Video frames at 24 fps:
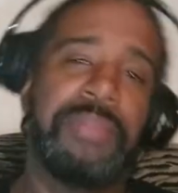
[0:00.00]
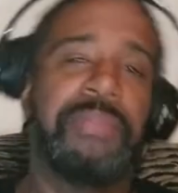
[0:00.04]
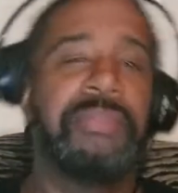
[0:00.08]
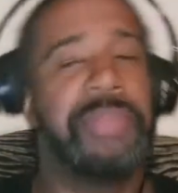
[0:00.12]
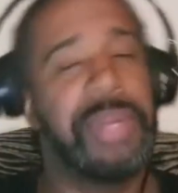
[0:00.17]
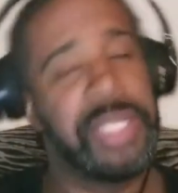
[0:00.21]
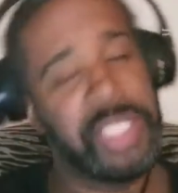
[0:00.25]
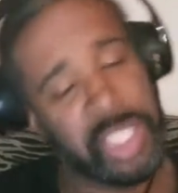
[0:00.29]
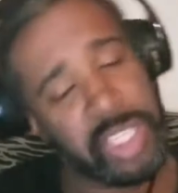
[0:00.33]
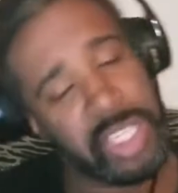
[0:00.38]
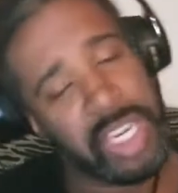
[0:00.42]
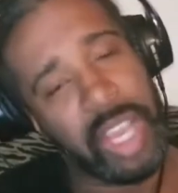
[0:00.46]

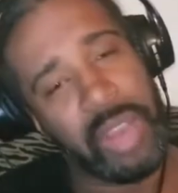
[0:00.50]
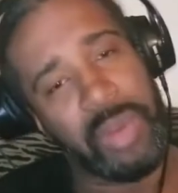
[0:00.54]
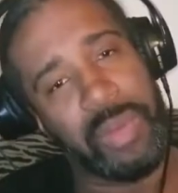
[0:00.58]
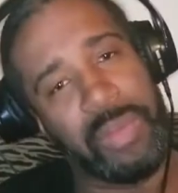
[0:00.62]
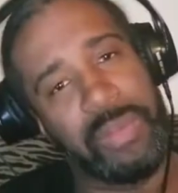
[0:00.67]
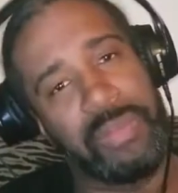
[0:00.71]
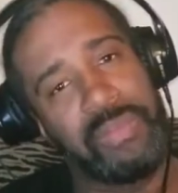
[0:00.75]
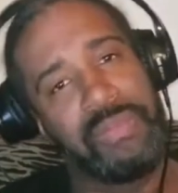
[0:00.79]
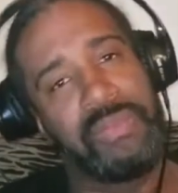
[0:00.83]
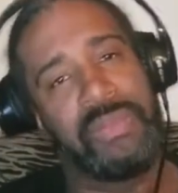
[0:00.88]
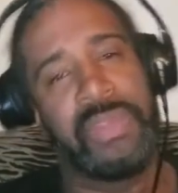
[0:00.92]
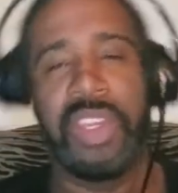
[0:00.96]
But you know
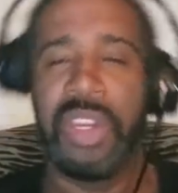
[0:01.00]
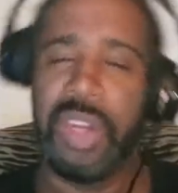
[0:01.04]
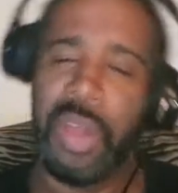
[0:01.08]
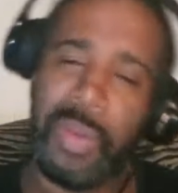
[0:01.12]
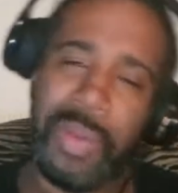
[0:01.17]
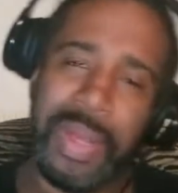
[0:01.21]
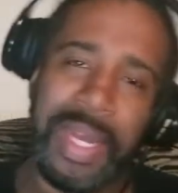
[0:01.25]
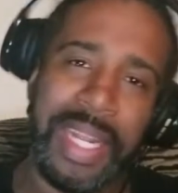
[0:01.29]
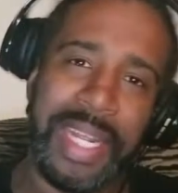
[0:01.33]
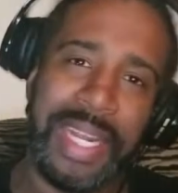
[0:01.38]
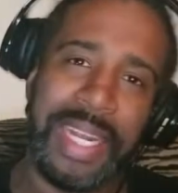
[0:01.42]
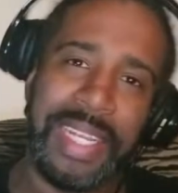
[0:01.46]

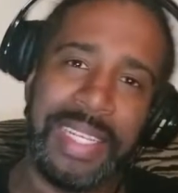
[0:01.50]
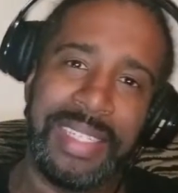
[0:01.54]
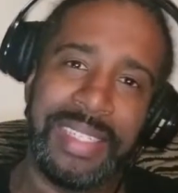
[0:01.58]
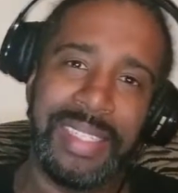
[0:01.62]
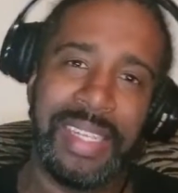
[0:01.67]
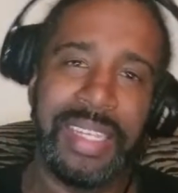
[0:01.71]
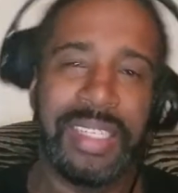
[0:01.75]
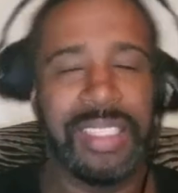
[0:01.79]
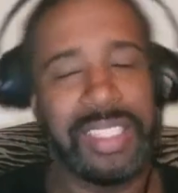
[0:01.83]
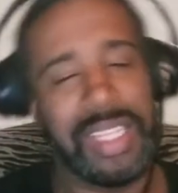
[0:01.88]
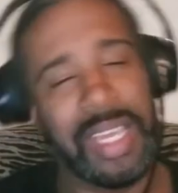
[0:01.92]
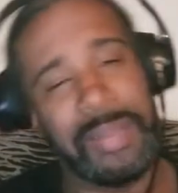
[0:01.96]
what it is.
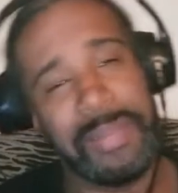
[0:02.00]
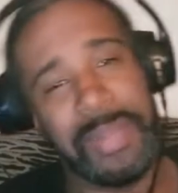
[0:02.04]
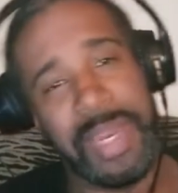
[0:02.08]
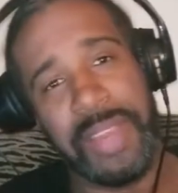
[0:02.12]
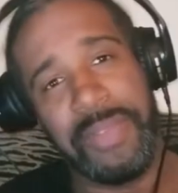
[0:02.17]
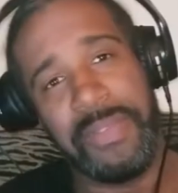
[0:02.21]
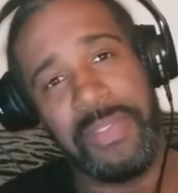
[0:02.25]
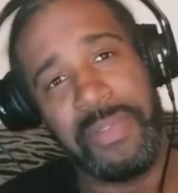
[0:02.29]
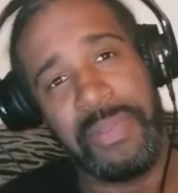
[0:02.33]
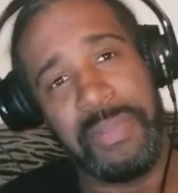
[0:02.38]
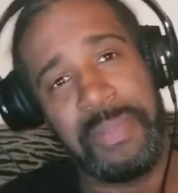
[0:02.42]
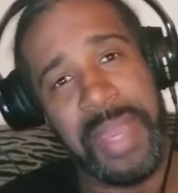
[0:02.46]
Something
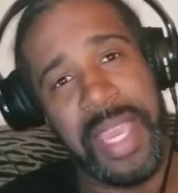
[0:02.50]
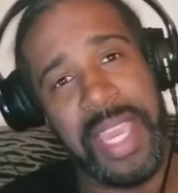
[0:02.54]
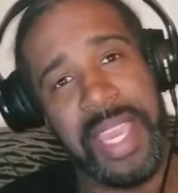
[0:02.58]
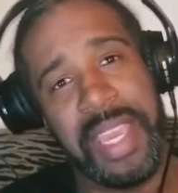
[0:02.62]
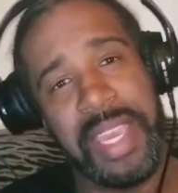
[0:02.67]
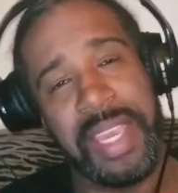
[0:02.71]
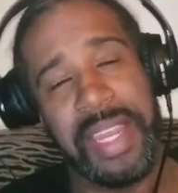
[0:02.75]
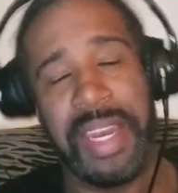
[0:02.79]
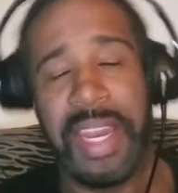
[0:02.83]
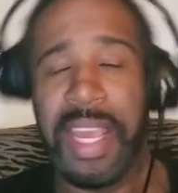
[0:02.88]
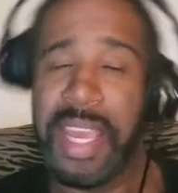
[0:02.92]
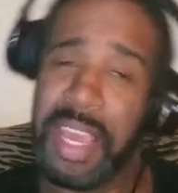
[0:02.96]
different for me
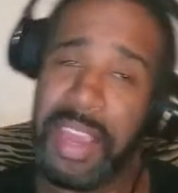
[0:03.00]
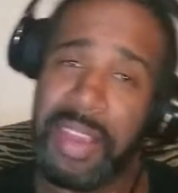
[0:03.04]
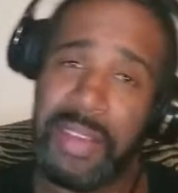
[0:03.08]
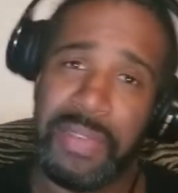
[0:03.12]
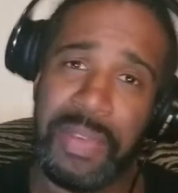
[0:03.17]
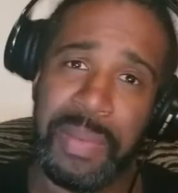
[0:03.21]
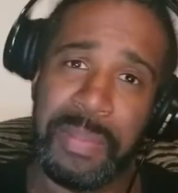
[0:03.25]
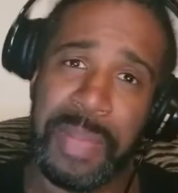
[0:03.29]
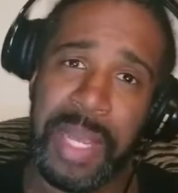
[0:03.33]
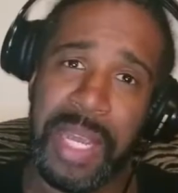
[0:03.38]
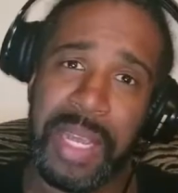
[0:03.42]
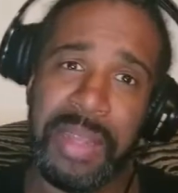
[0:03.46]
to hear
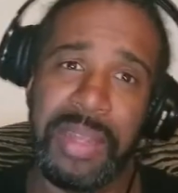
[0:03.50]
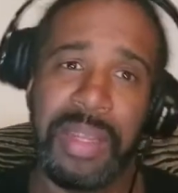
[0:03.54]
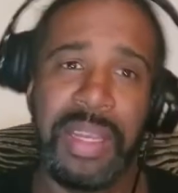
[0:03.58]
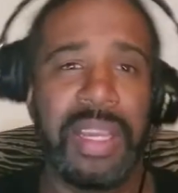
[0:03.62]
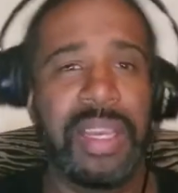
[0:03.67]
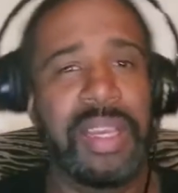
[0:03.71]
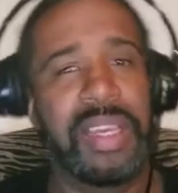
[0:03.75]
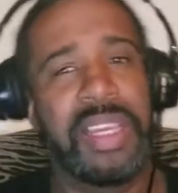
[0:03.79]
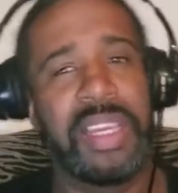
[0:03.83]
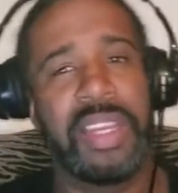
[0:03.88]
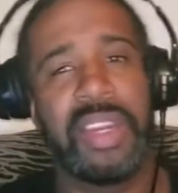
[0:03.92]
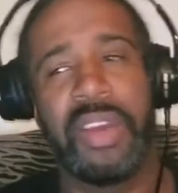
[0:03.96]
from her,
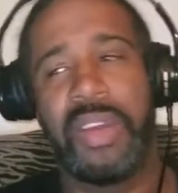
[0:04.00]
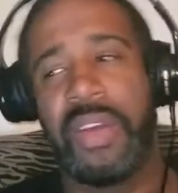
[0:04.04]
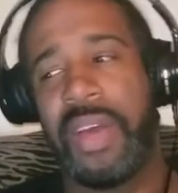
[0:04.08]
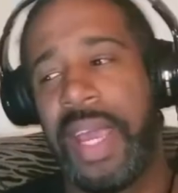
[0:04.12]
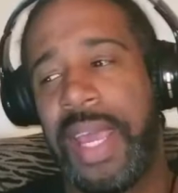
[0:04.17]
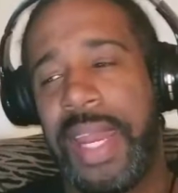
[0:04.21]
you know.